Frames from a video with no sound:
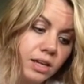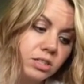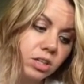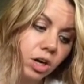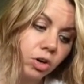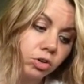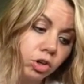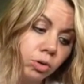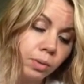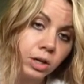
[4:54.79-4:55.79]
So
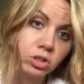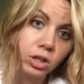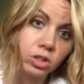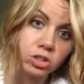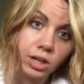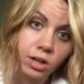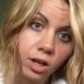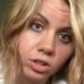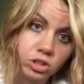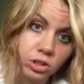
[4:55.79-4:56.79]
you might drink your
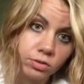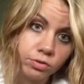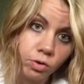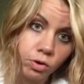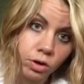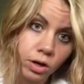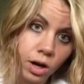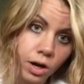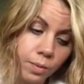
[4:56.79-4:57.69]
Shakeology for